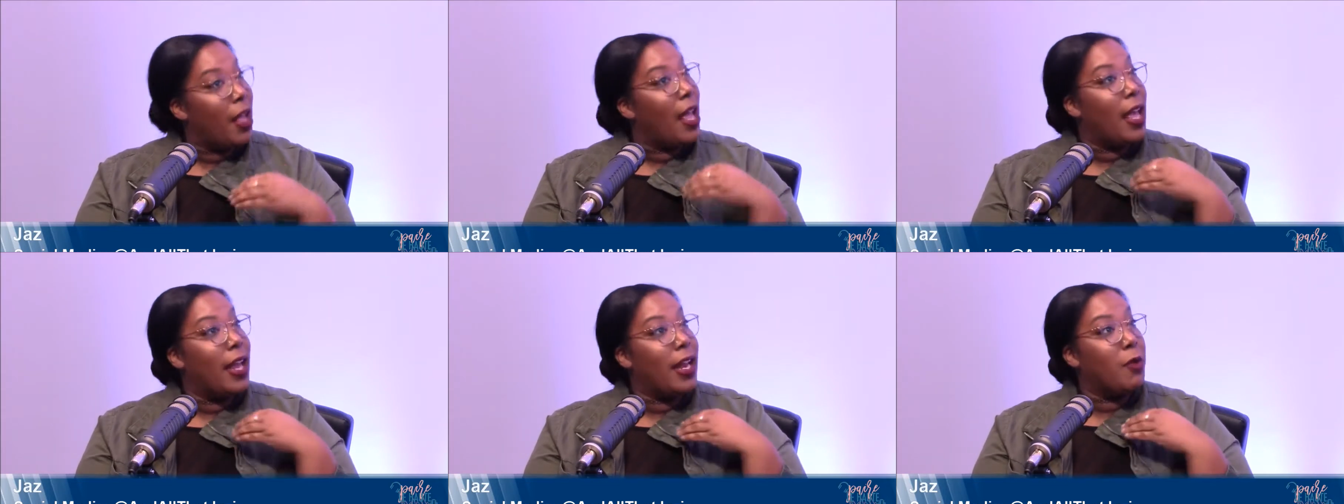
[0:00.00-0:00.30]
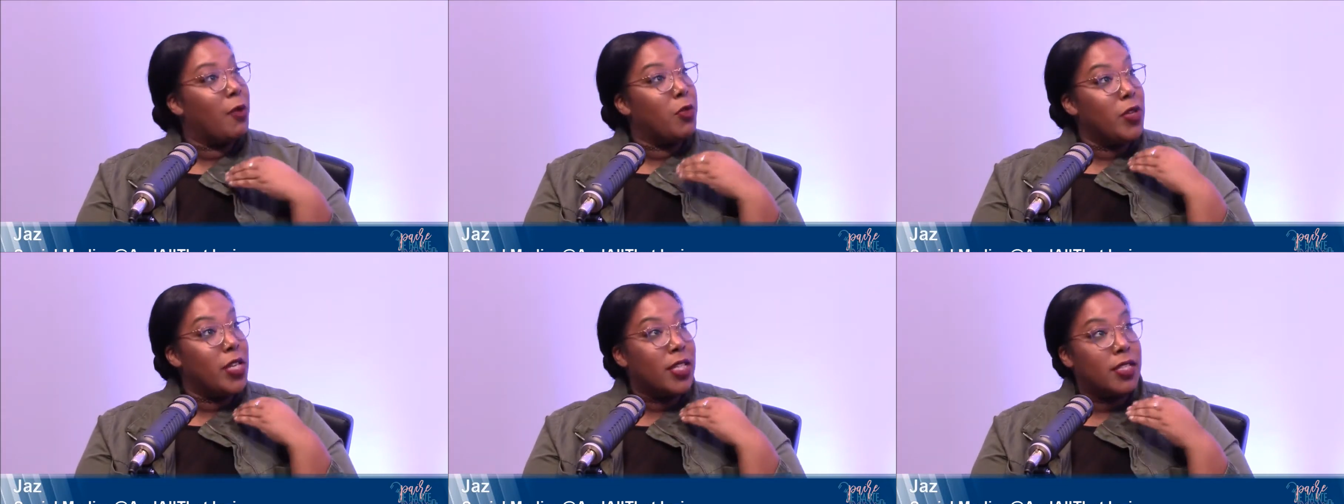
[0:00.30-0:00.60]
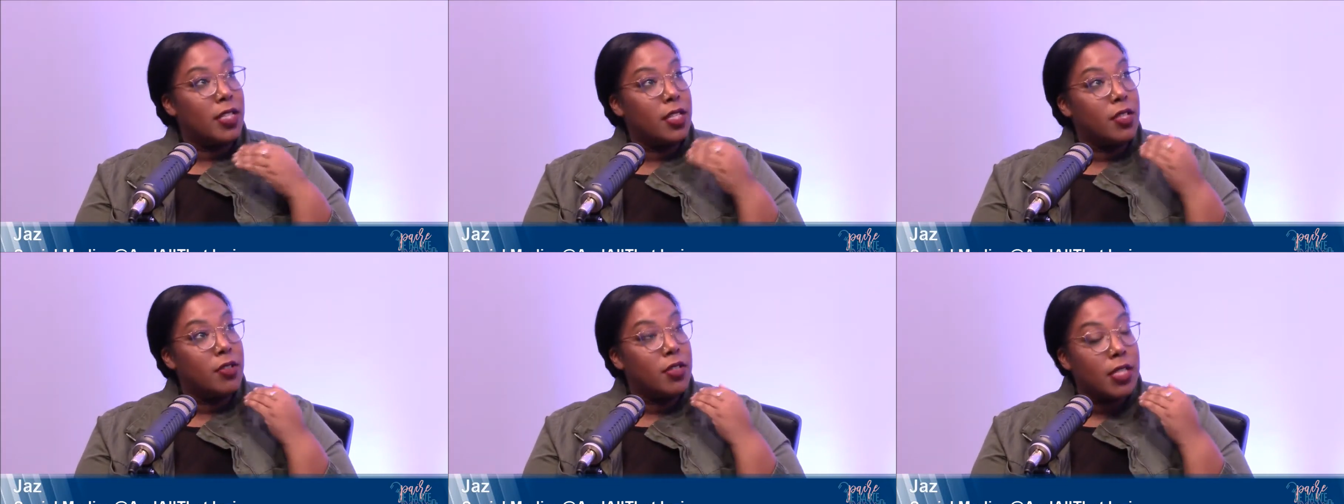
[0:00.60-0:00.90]
And if we
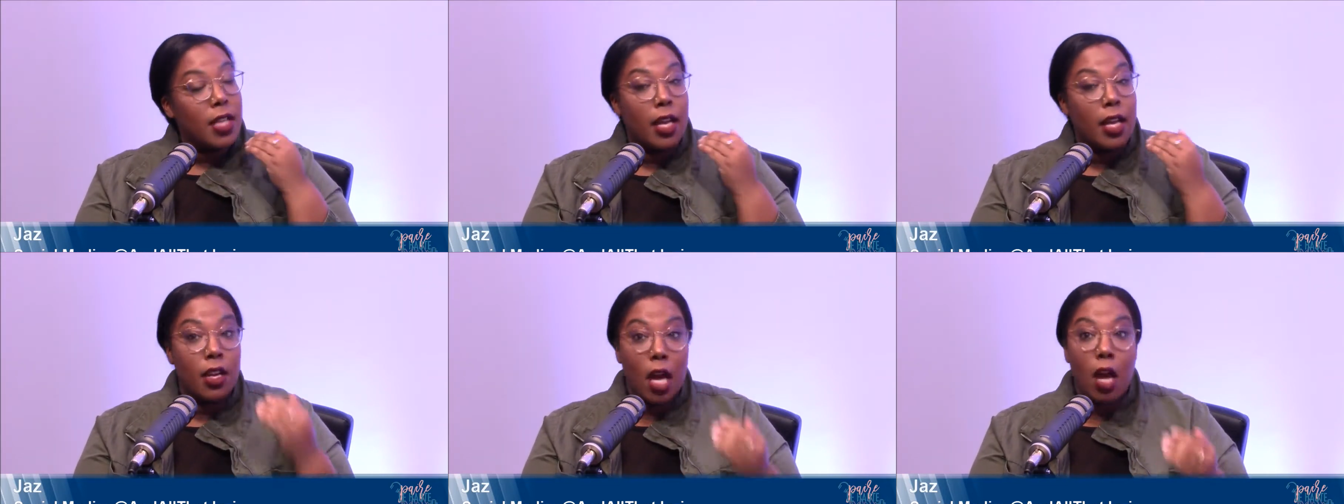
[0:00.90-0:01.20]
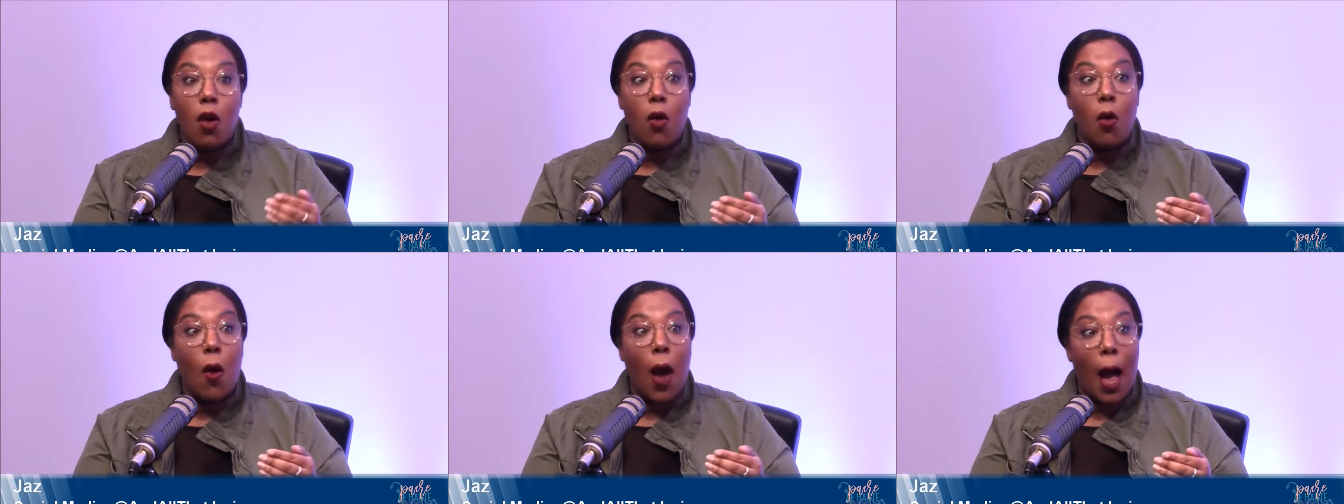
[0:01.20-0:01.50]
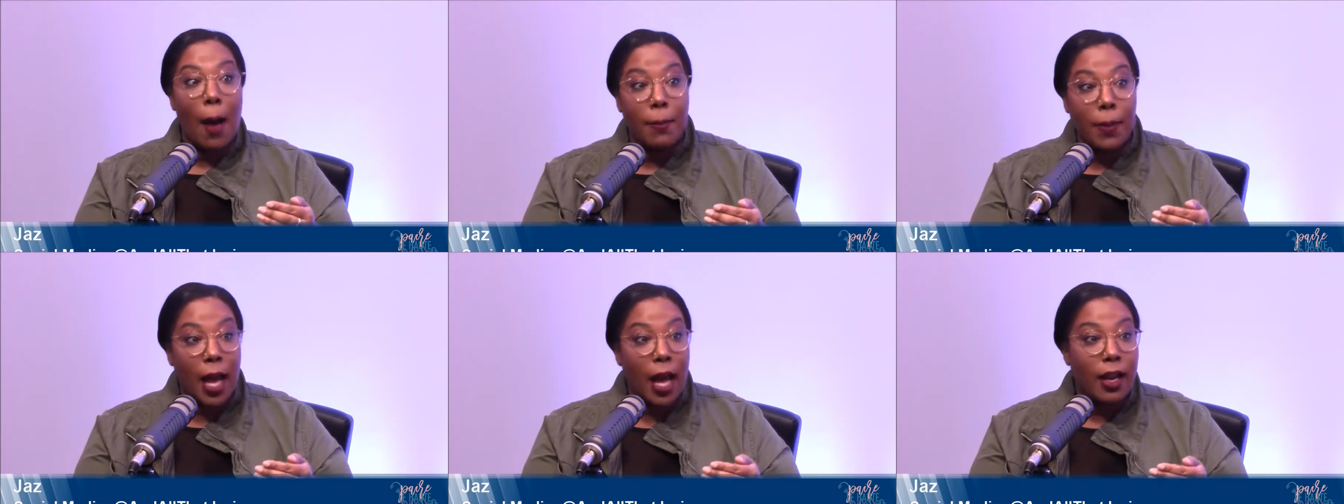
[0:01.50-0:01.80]
continue to say, no,
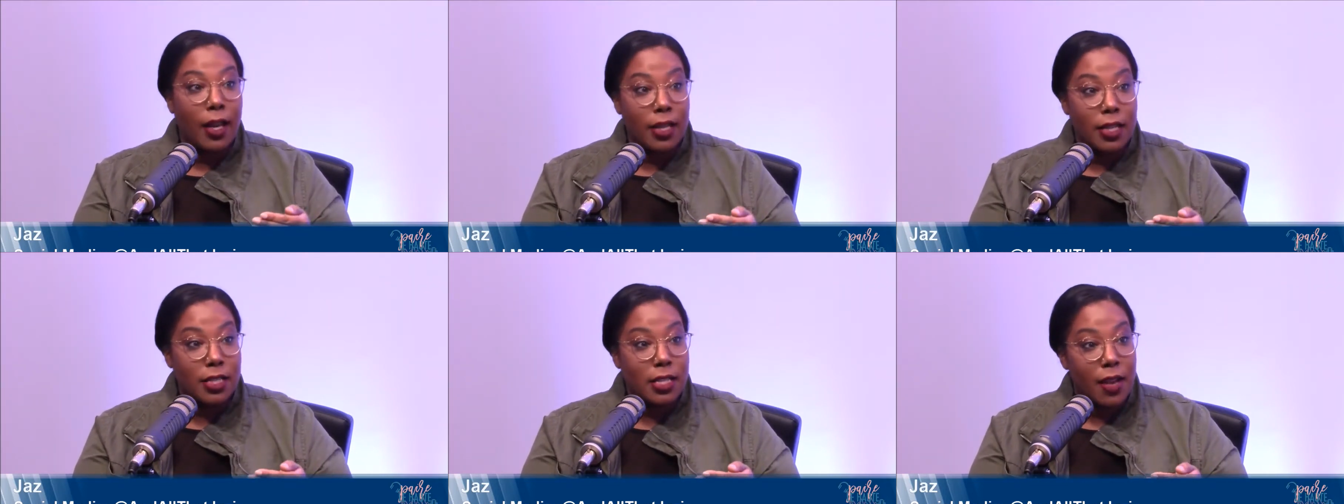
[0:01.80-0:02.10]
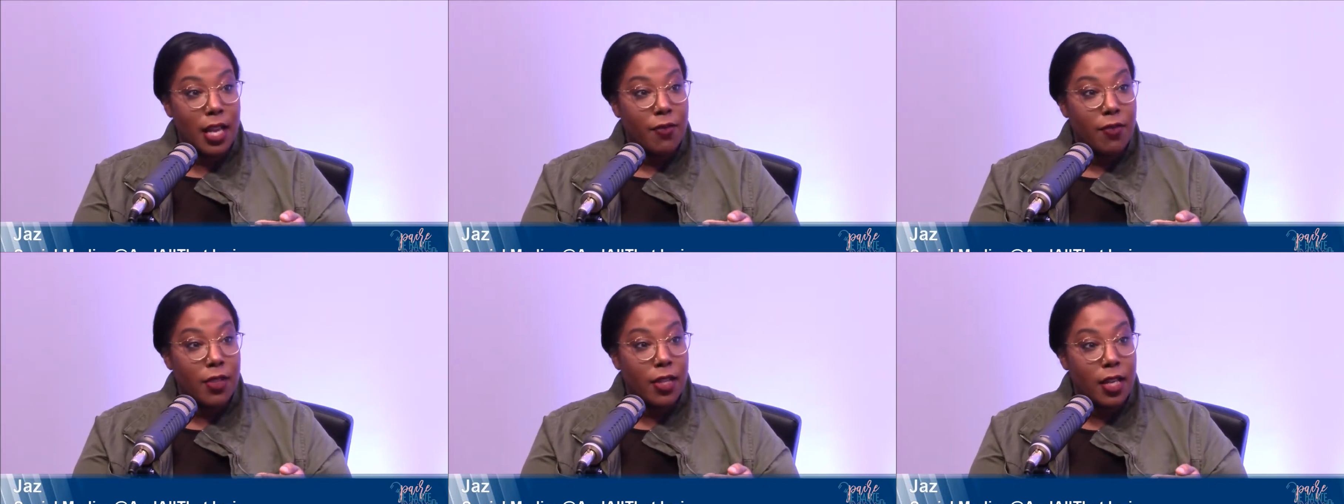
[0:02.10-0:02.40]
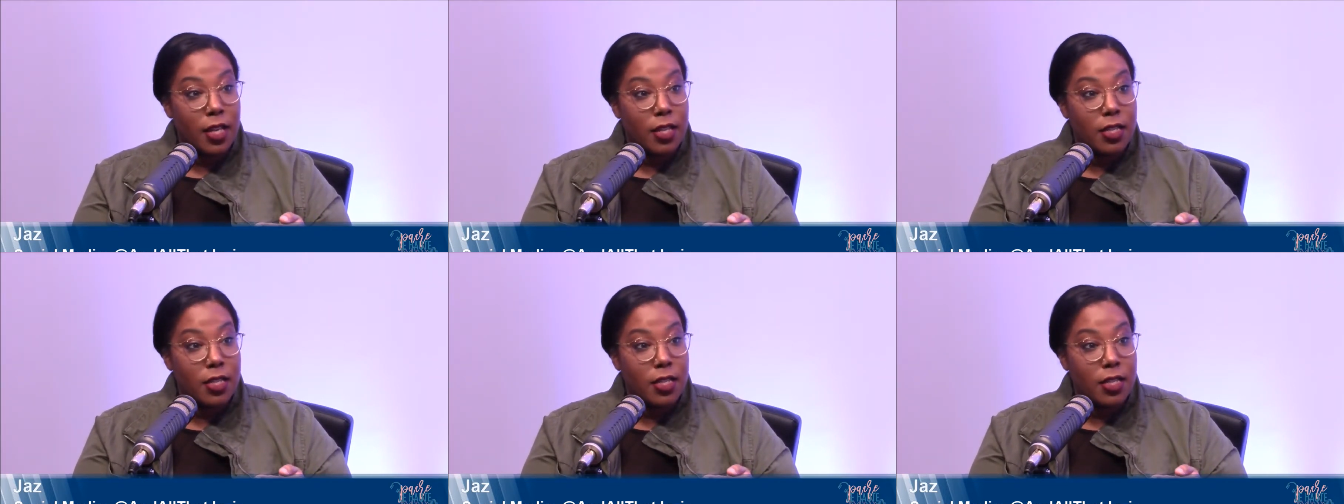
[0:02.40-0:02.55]
I'm not going to stand for this.